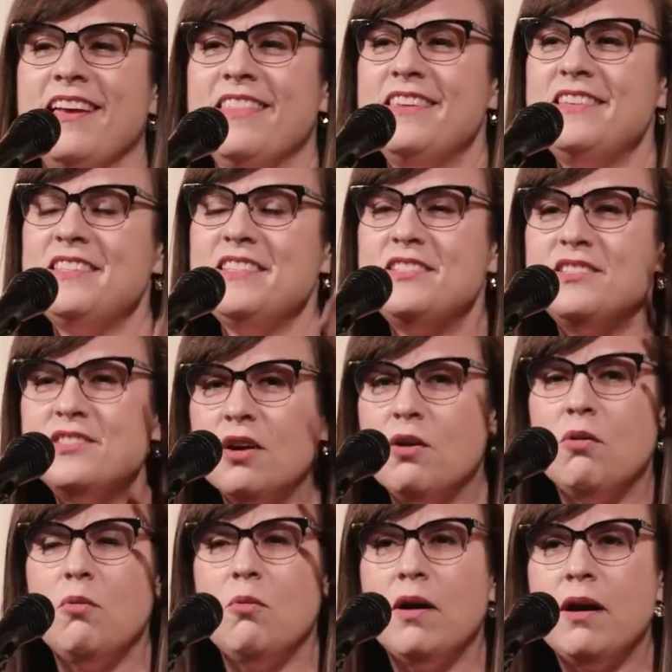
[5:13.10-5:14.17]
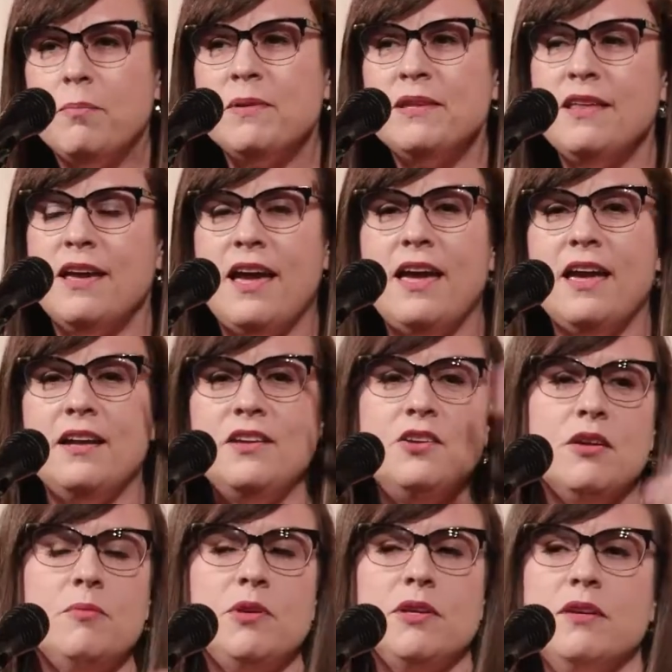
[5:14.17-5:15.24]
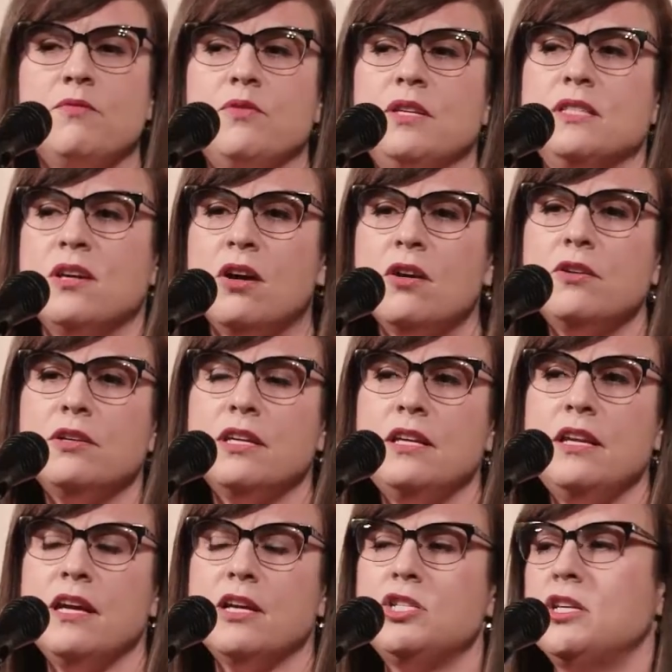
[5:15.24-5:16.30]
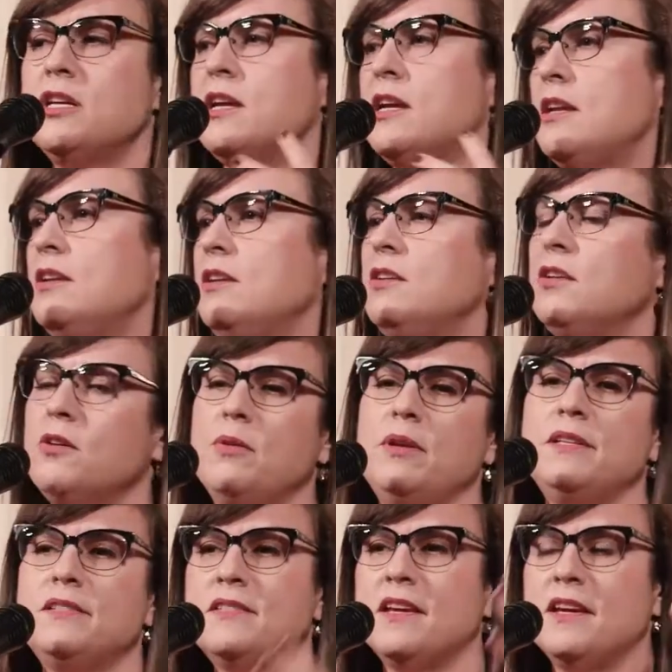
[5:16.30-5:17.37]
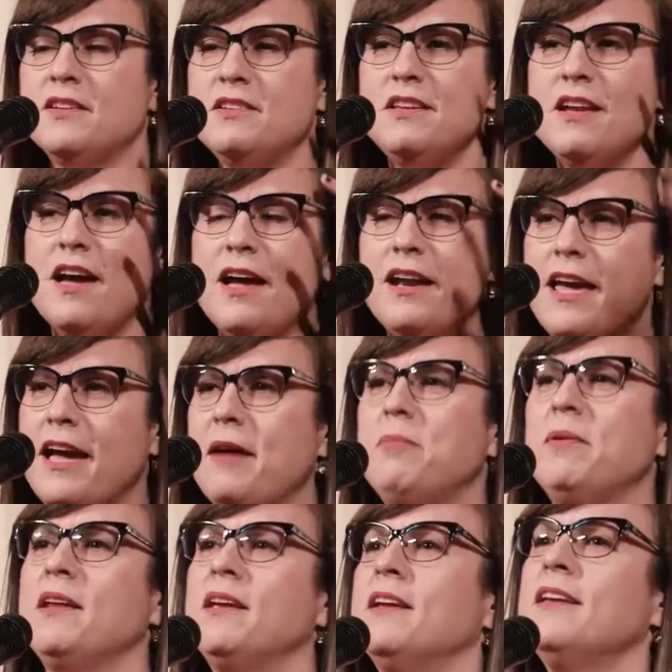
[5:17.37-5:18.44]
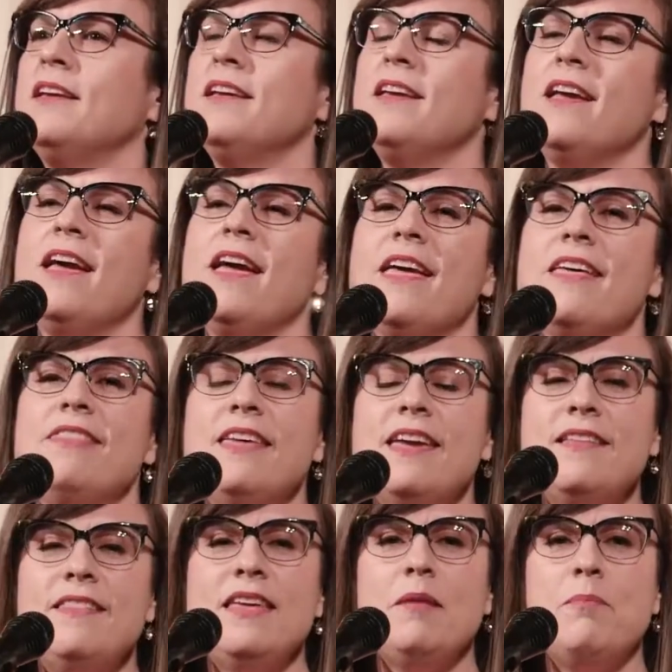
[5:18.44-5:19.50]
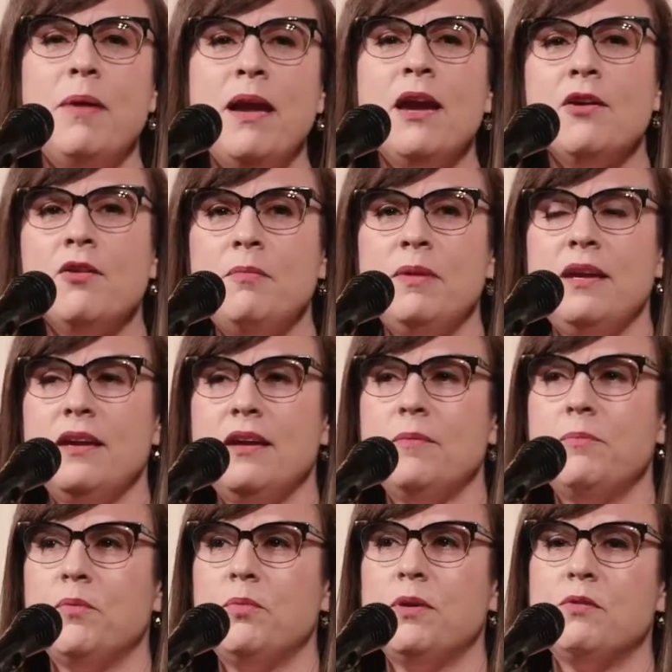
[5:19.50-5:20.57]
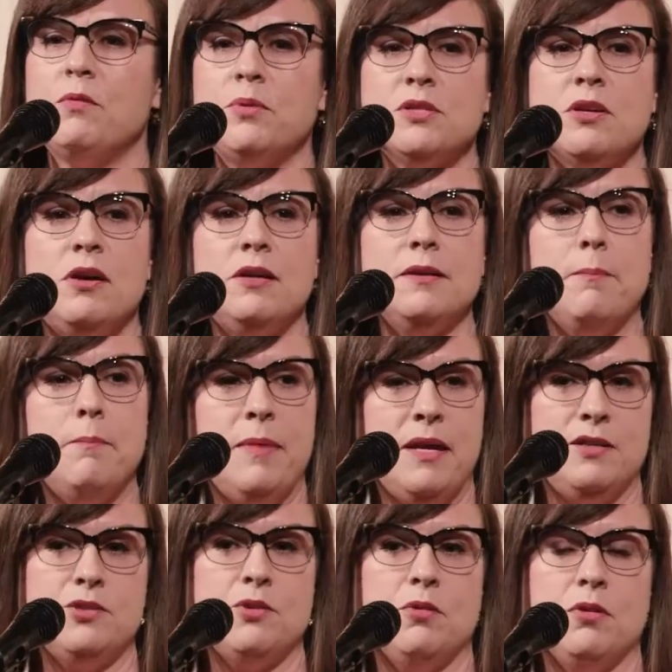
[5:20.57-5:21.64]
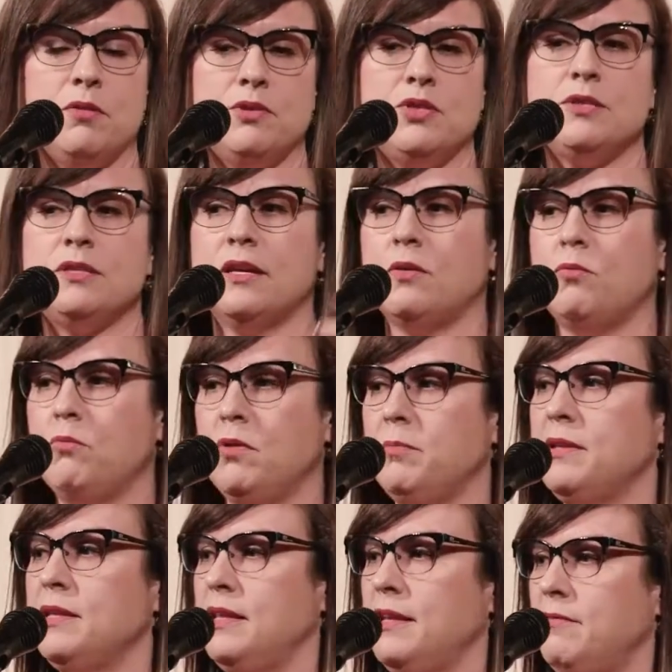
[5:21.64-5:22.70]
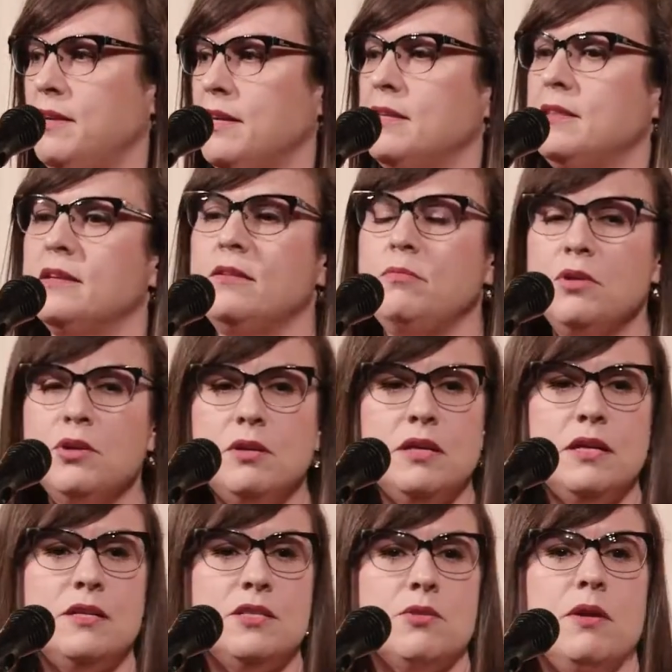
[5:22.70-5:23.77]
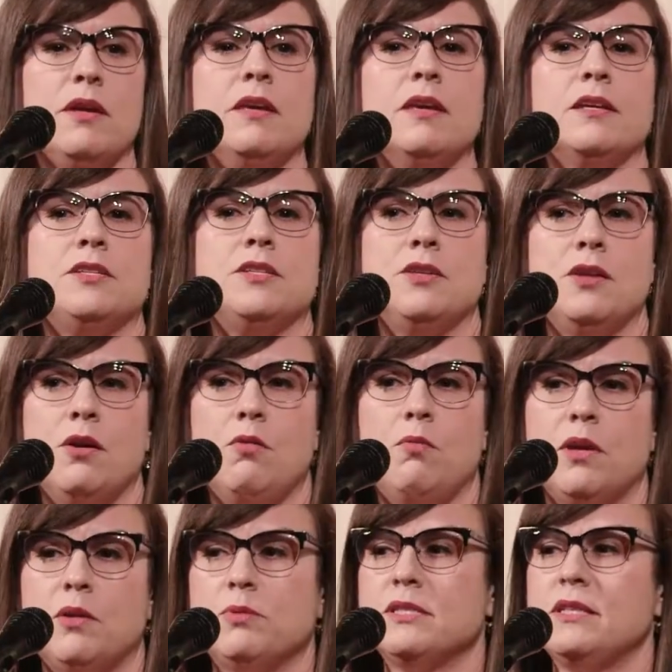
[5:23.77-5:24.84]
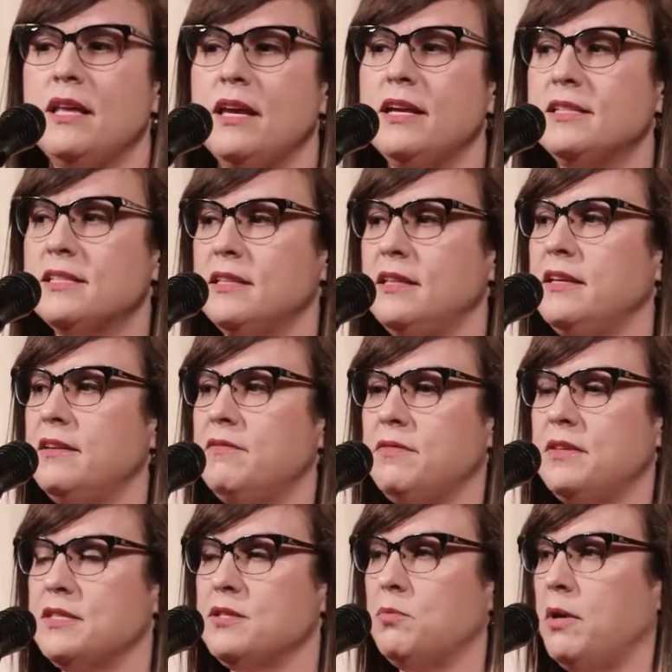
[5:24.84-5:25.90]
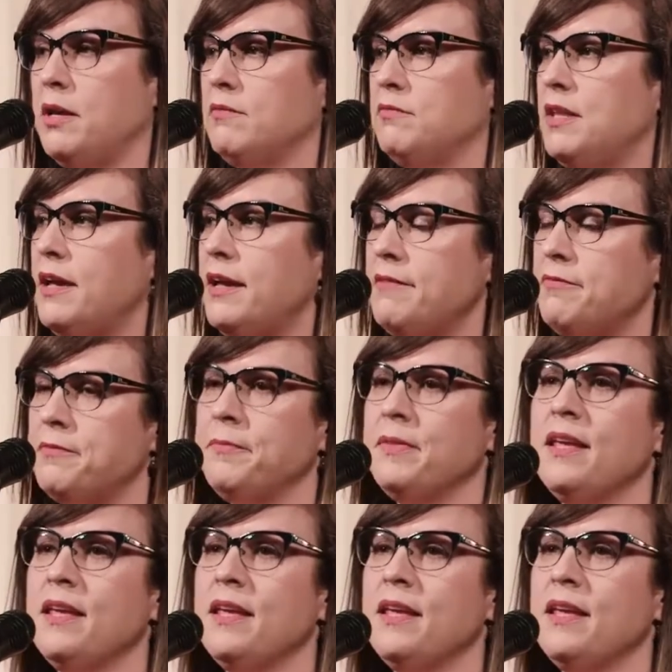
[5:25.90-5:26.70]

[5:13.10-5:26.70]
this is so up in the head. You know, I'm looking for this heart connection, you know, and it's like not happening. Then they pair me up with what was called a mentor, which is like a woman living in the community, so I could get to know what it was like to live this way of life.